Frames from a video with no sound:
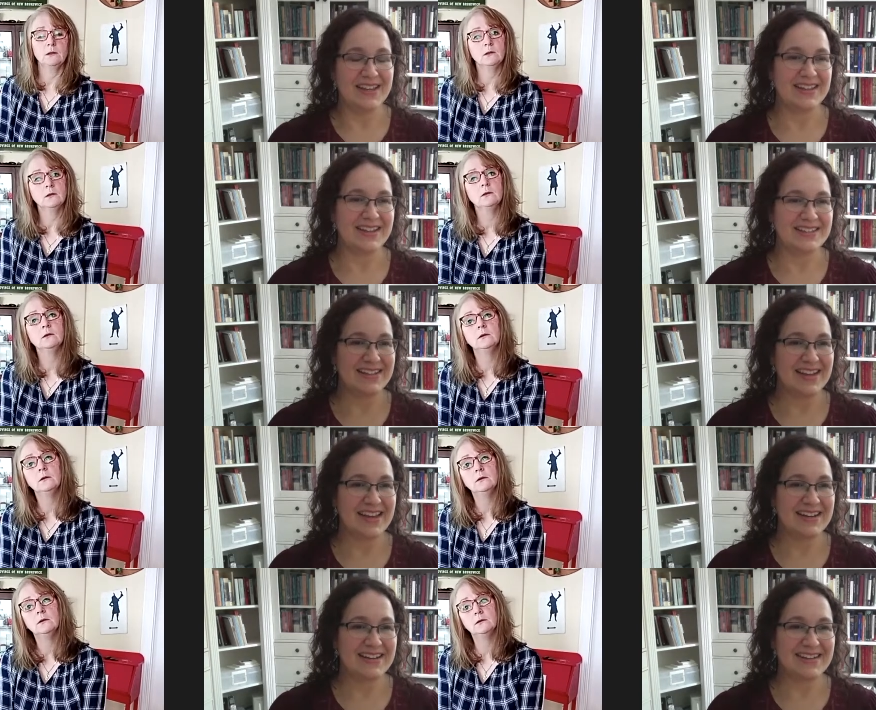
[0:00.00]
Speaker 1: Atlantic
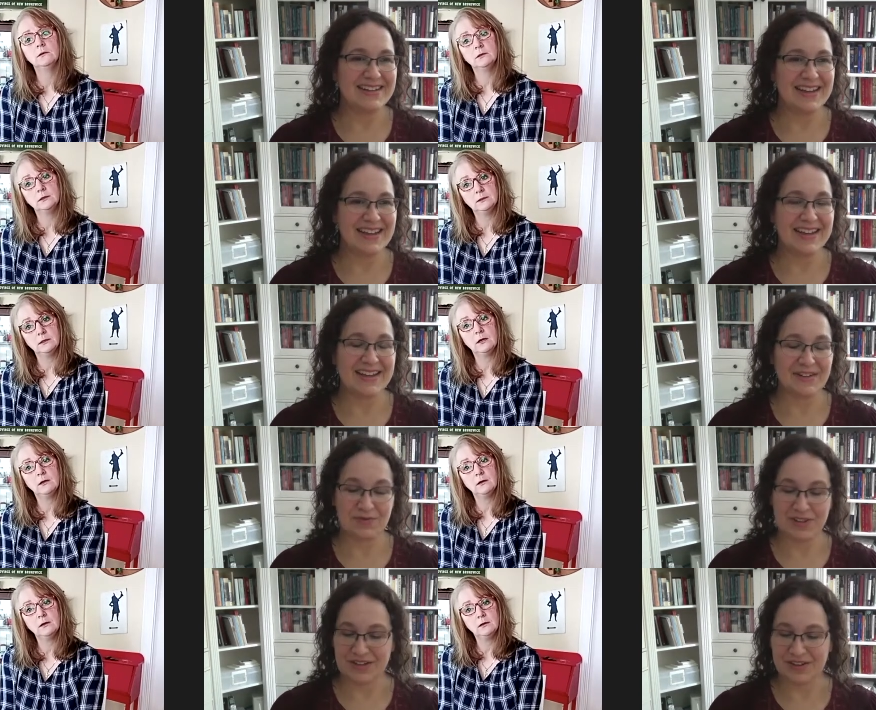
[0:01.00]
Canada
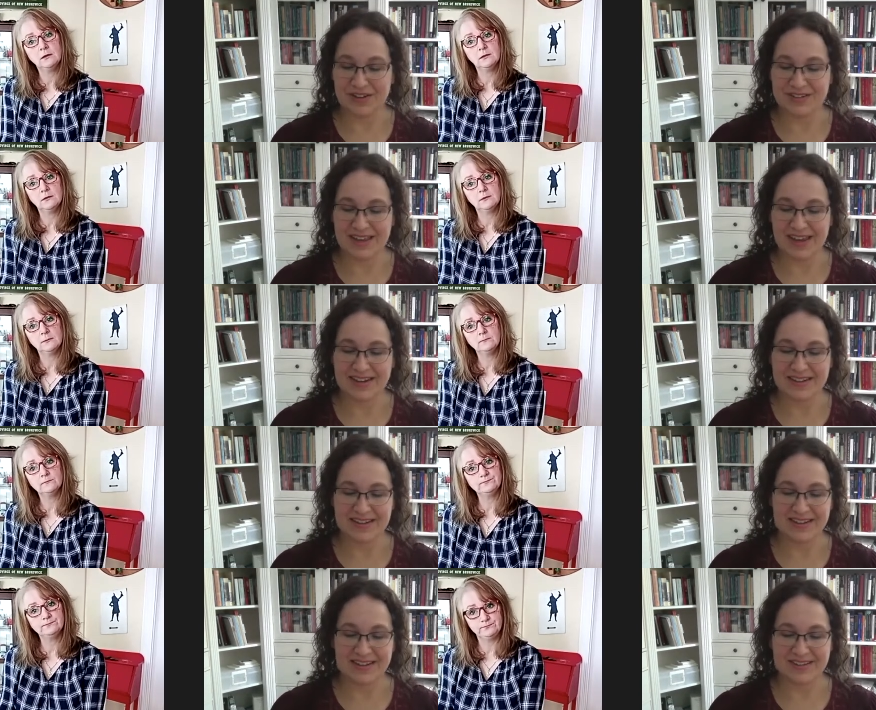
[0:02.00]
and really across
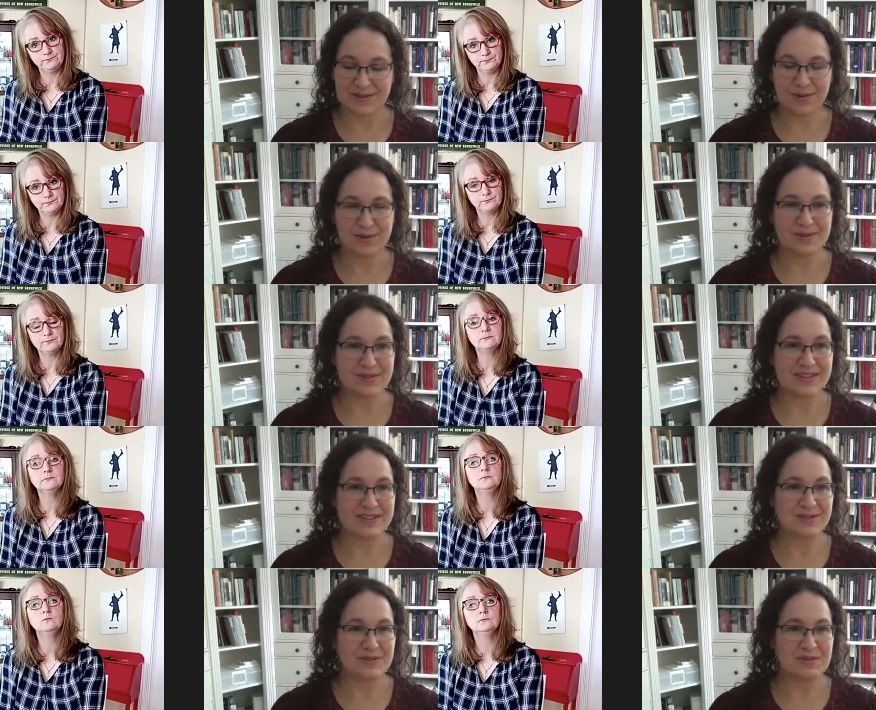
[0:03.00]
Canada as a whole.
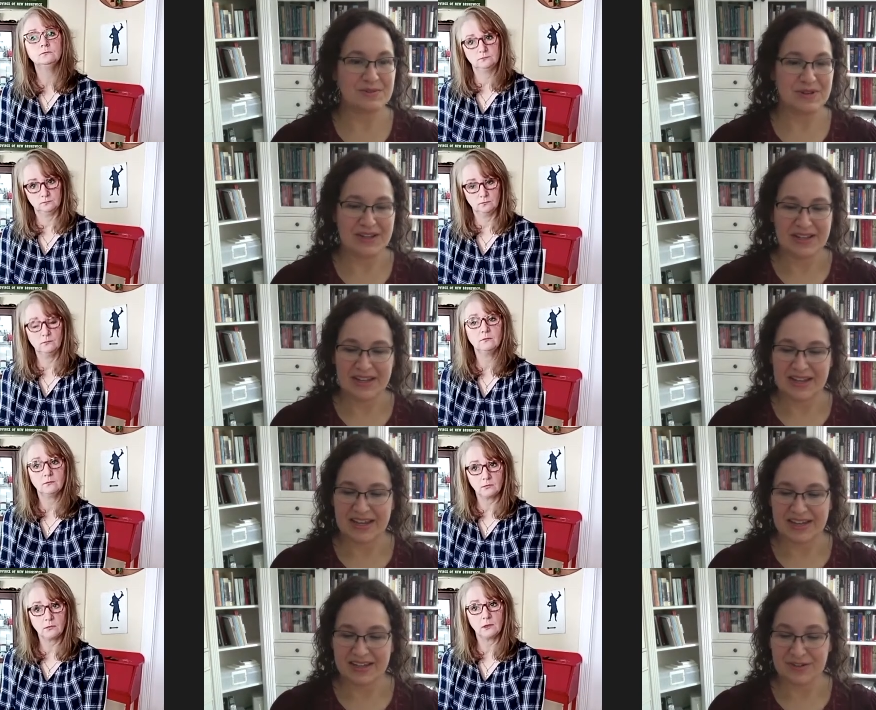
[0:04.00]
That's true.
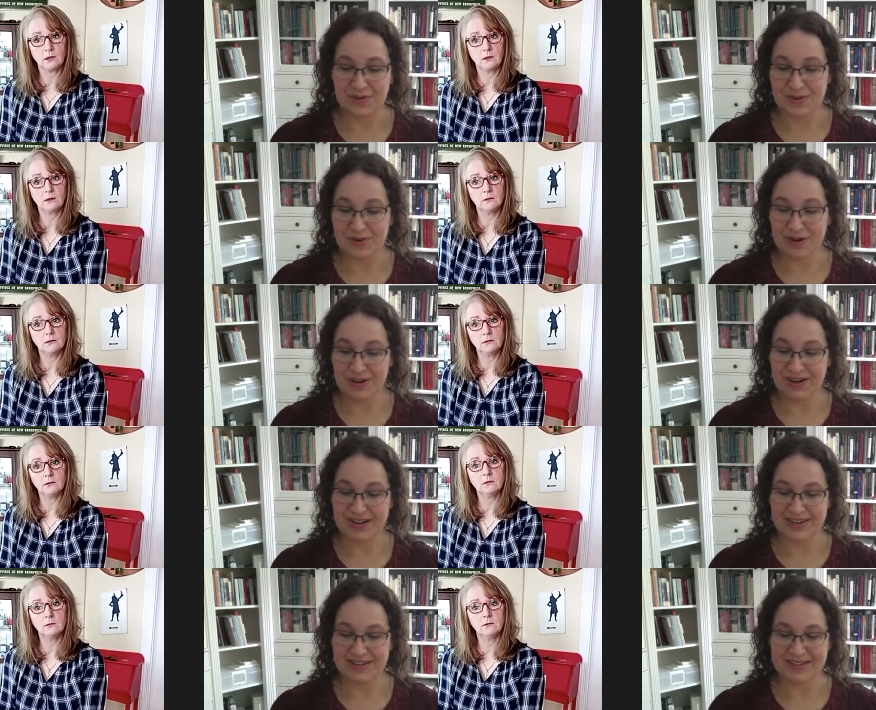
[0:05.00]
And North
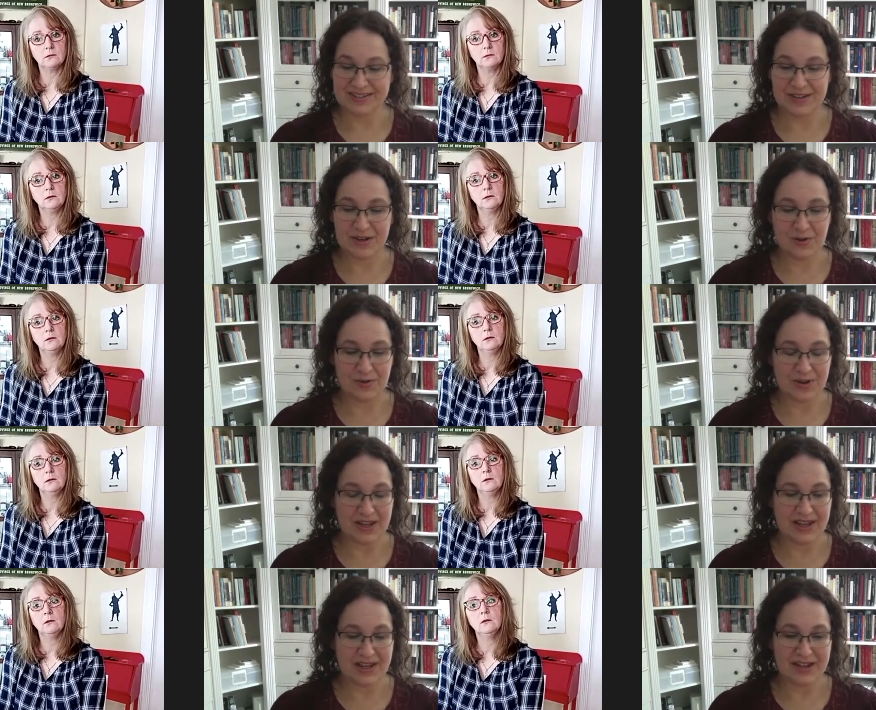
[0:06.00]
America. So,
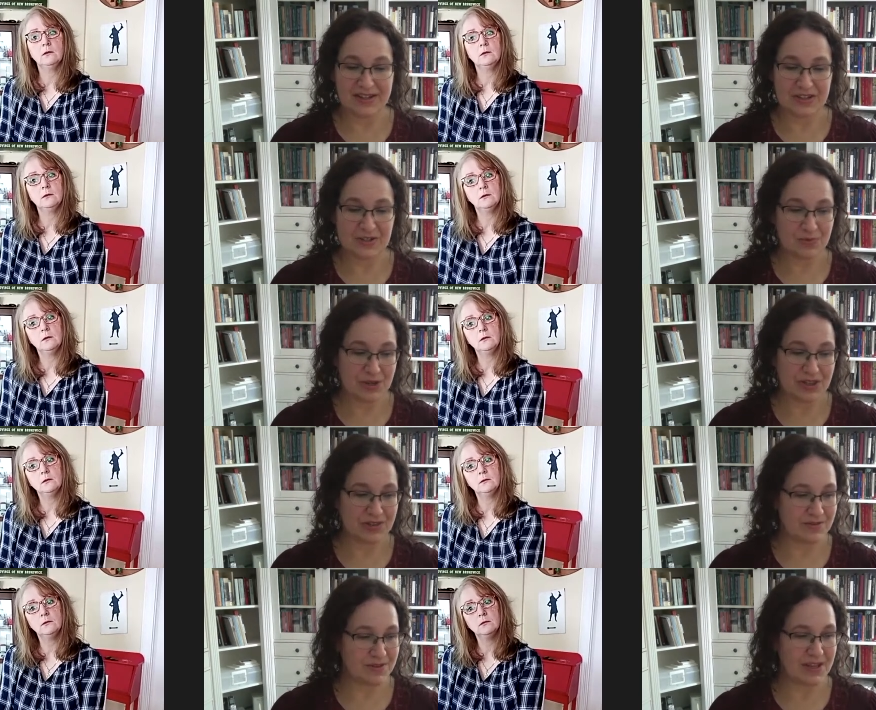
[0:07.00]
and
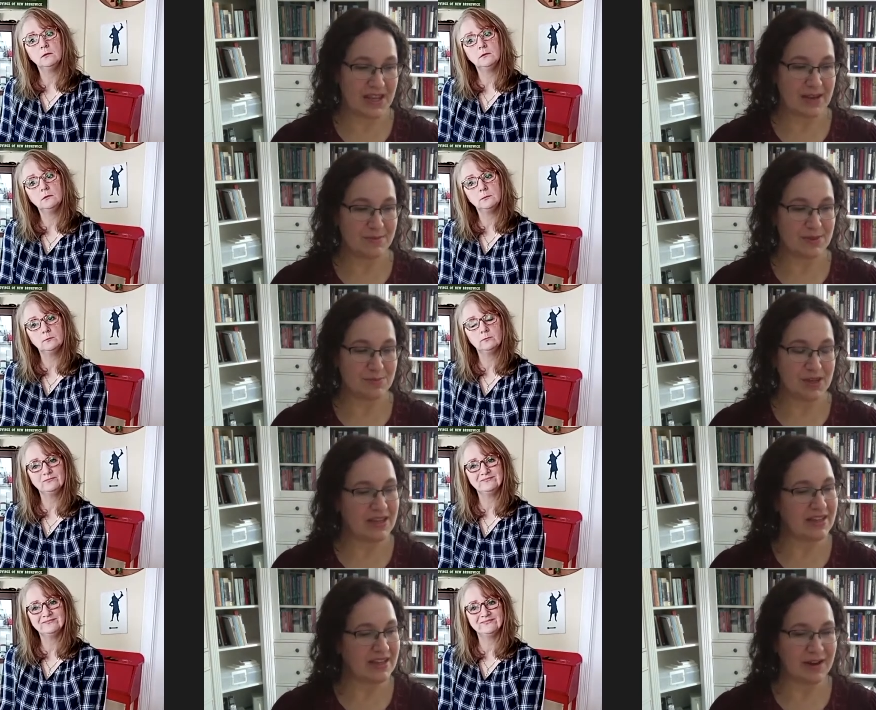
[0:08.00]
with the games
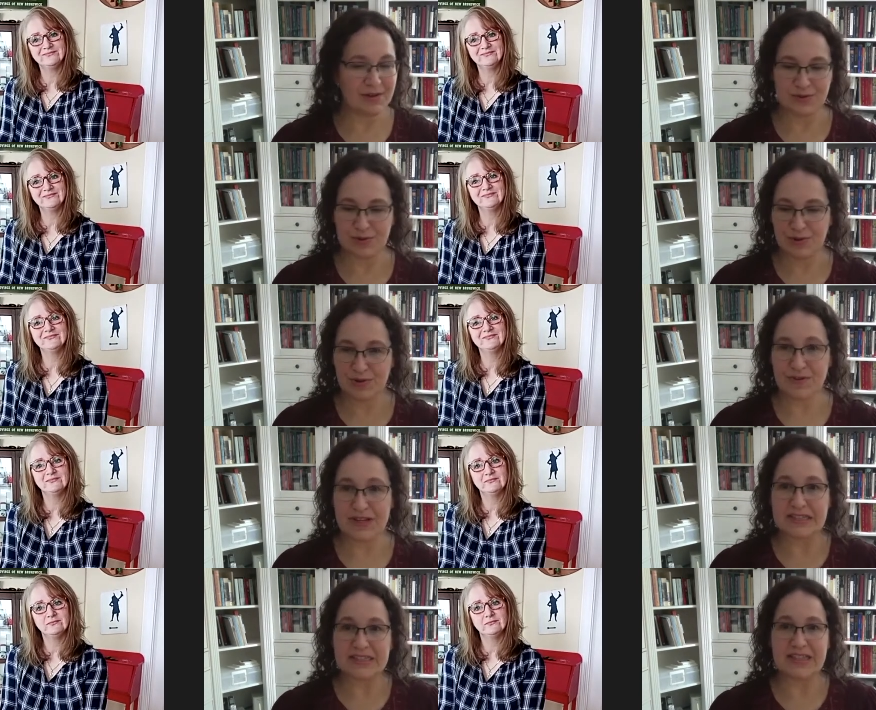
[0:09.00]
being outdoor
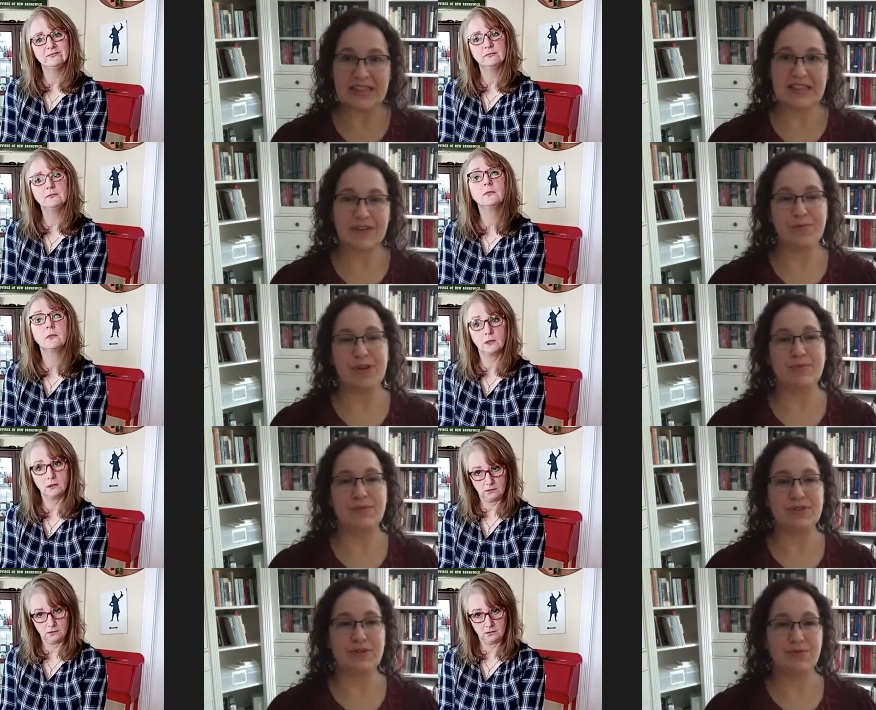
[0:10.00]
events, I think they've been
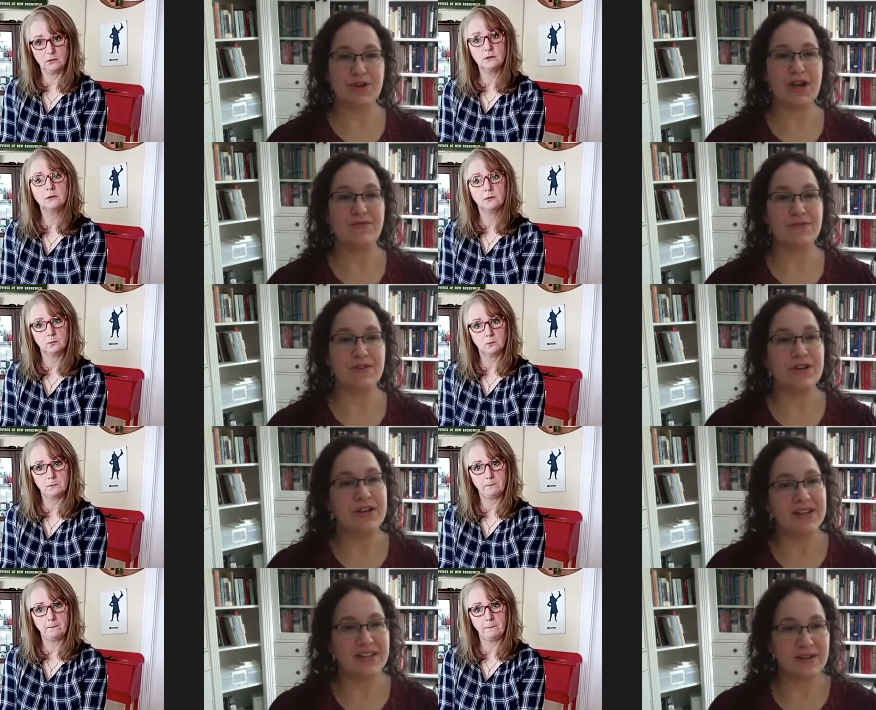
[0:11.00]
able to recover
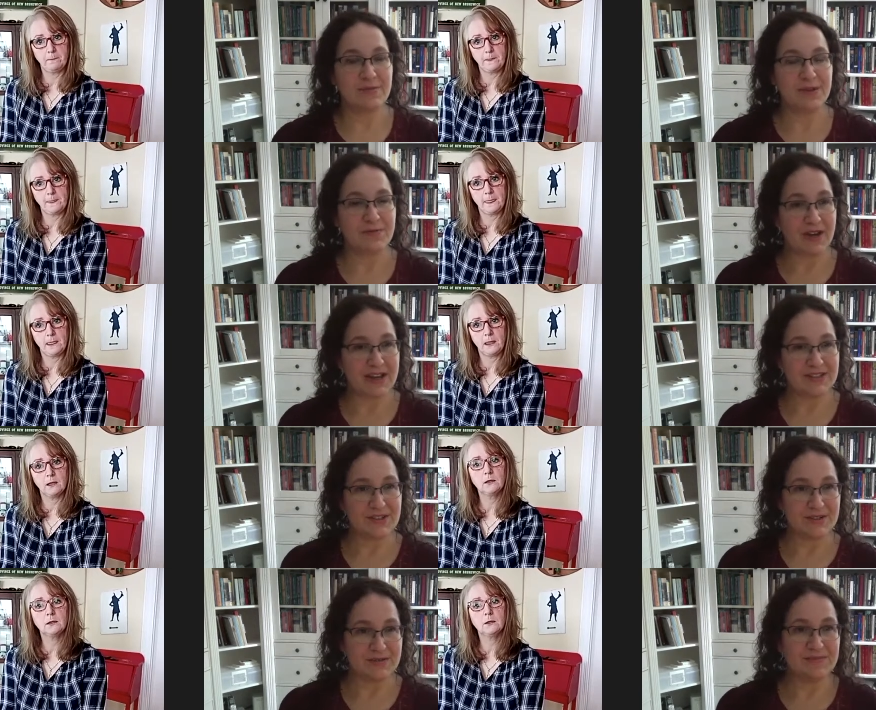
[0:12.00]
a little bit
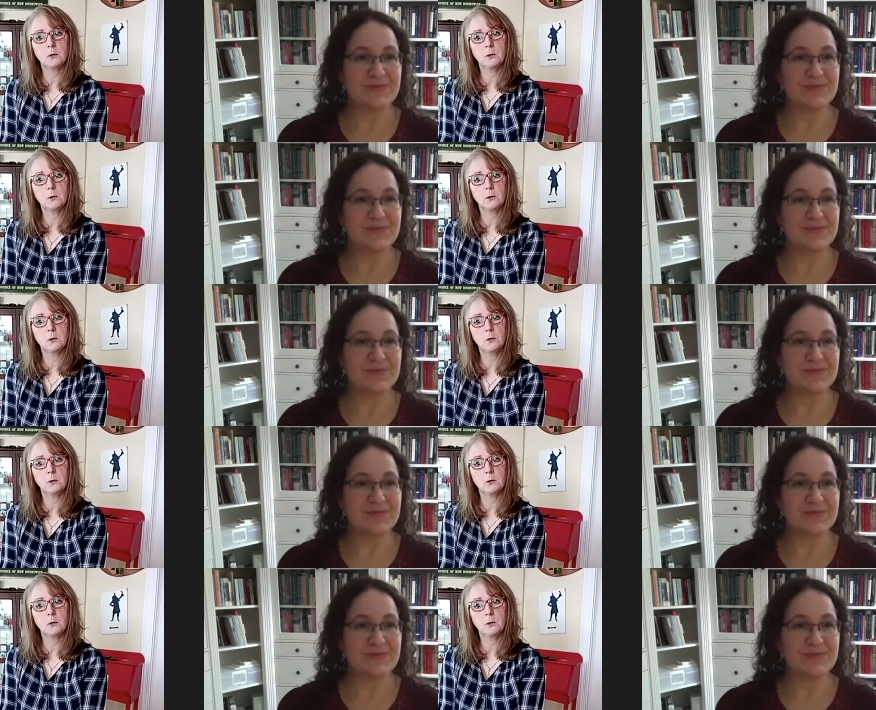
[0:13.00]
faster